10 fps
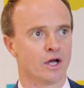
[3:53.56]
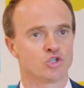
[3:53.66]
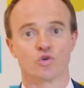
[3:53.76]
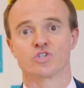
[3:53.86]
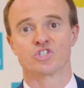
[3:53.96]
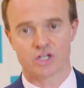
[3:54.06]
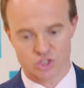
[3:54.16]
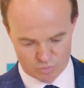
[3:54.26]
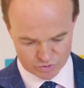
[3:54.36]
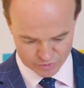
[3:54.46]

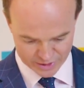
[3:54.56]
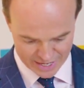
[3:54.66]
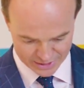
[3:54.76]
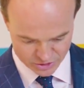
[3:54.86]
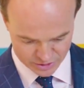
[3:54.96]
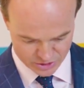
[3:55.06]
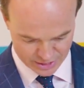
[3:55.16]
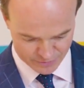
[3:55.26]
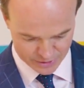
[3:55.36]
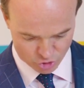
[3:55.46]
jurisdiction with regard to this,
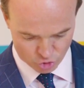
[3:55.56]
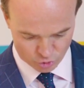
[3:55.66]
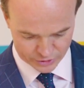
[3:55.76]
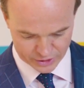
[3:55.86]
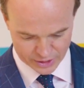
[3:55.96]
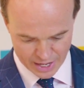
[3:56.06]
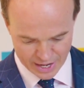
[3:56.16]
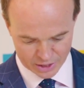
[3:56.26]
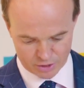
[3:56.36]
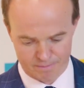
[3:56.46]
and they're calling it
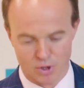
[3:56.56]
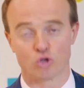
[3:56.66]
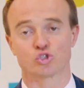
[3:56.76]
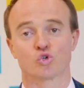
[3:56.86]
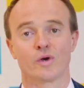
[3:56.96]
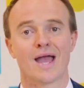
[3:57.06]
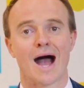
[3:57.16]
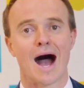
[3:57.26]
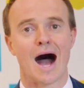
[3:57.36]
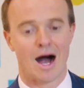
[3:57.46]
a compulsory
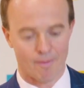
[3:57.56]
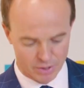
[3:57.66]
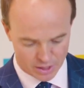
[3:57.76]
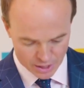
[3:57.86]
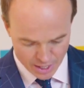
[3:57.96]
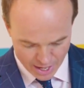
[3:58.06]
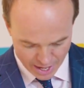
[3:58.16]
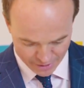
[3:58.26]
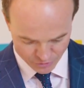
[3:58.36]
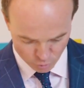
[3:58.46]
hub.
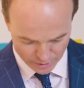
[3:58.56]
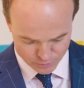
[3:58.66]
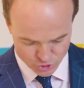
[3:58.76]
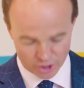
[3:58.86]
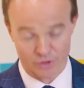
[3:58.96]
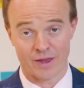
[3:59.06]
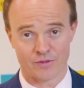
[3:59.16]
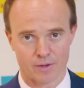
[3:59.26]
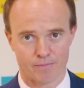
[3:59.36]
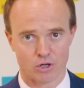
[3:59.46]
And the website around
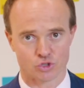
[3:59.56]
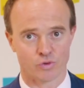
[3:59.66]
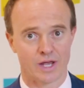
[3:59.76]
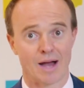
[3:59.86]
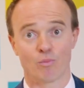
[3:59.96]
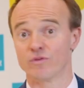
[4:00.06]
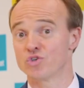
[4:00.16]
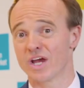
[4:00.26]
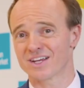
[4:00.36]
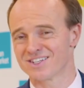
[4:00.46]
the compulsory hub, we've
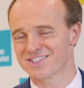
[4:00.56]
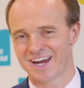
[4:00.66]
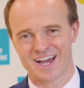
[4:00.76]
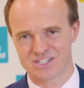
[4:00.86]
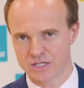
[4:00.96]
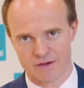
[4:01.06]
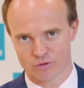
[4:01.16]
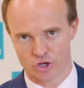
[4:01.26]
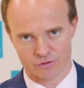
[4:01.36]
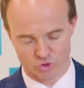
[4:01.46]
checked today, didn't have a
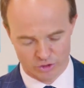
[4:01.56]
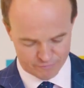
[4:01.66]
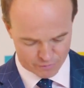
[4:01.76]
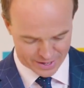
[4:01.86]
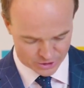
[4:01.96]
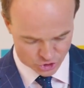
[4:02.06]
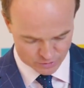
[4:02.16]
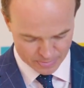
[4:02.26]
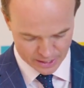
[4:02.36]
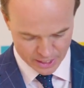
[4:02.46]
lot of good
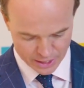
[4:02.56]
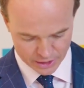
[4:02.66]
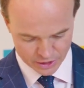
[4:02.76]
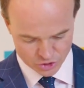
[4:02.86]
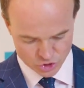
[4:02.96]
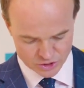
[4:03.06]
information, is